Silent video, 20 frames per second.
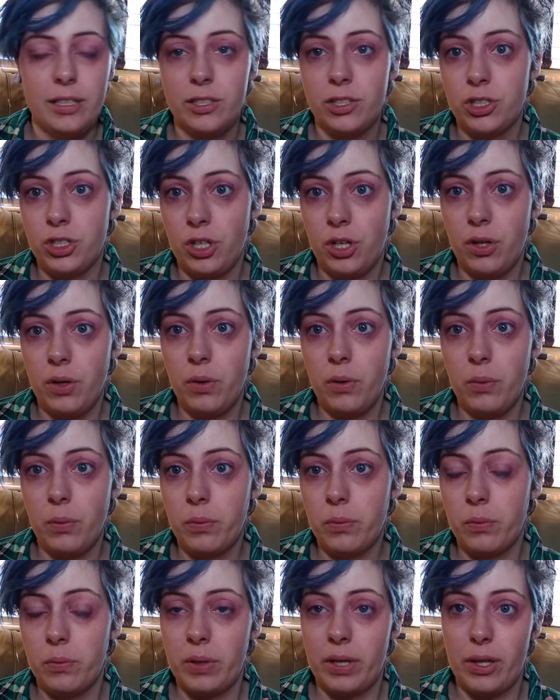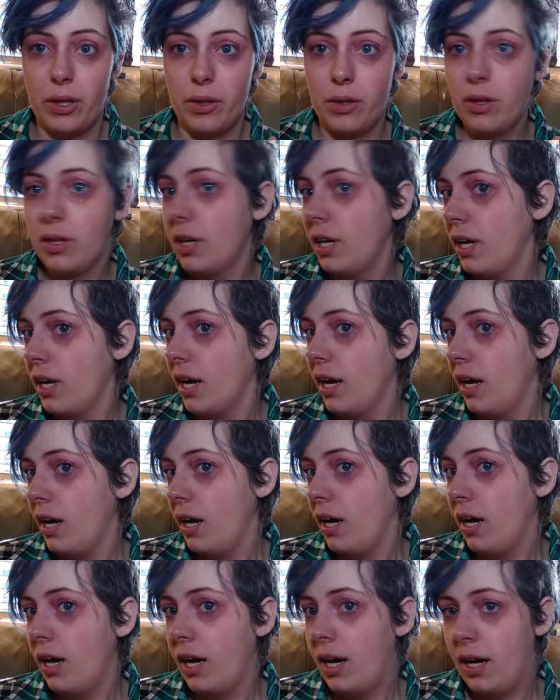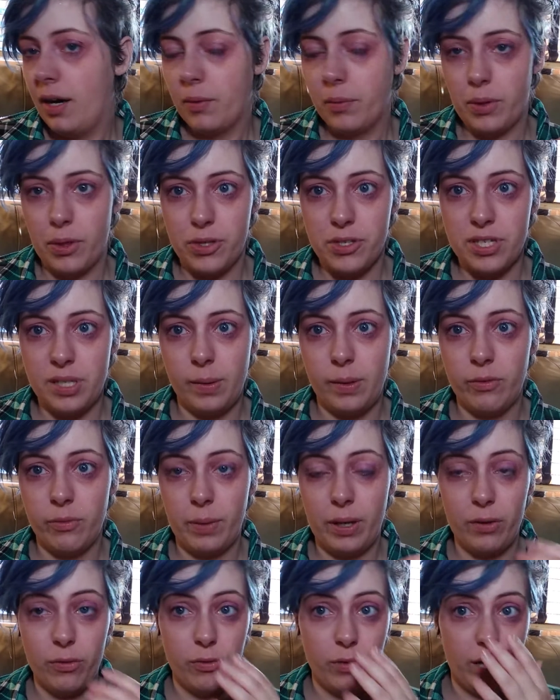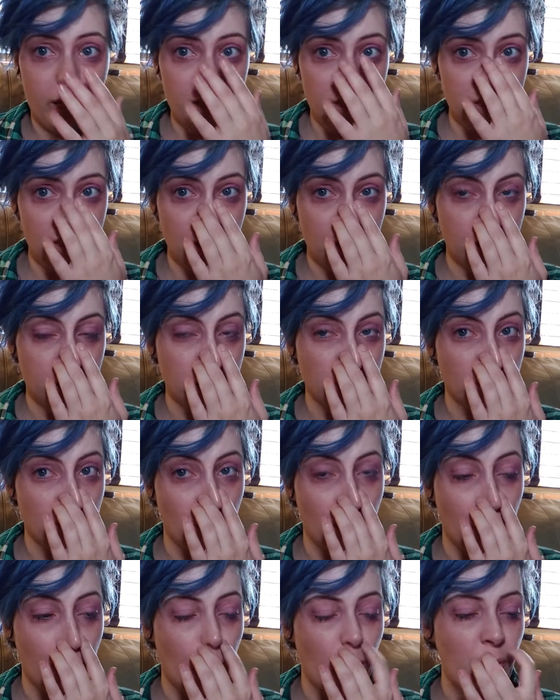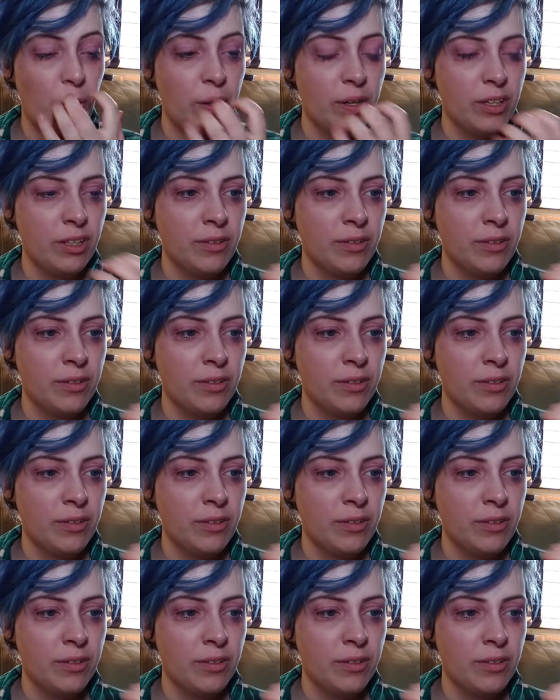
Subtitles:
show with some of my friends. So